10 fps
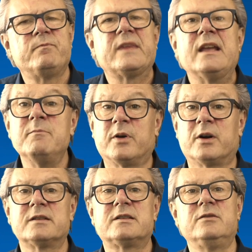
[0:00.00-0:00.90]
In
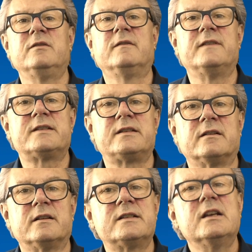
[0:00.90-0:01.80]
part 2 of this
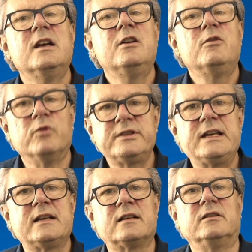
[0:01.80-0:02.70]
series, we'll
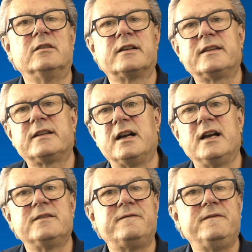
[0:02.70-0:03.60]
take a look at the
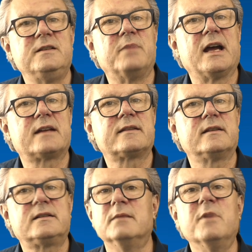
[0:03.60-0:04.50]
kind of feedback
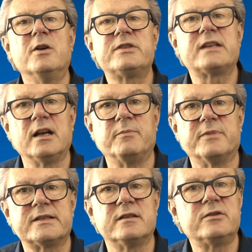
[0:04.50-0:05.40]
that can most help
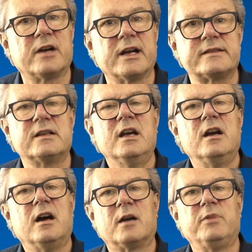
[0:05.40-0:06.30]
us address
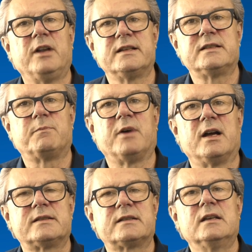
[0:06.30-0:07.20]
our blind
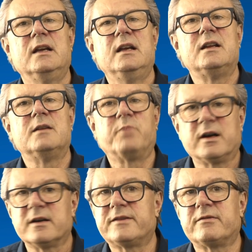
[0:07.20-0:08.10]
spots. In
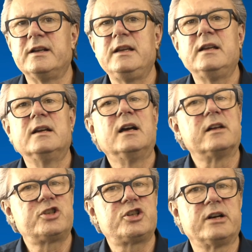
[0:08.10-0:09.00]
part 3,
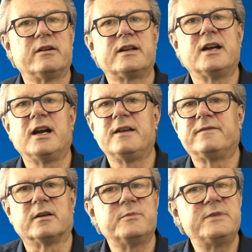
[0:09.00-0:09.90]
I'll share a guide
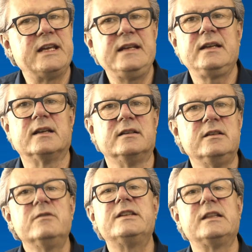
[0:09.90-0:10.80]
for obtaining and
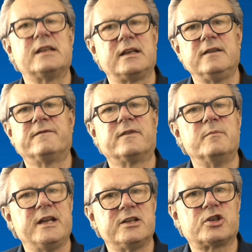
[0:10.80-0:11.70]
using that
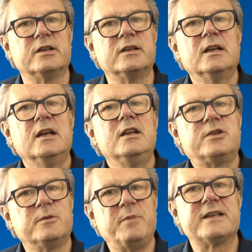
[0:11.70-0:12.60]
information
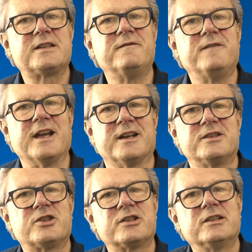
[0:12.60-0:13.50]
to best
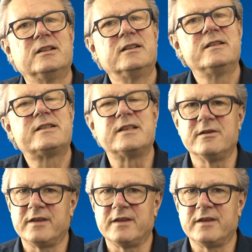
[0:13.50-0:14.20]
advantage. See you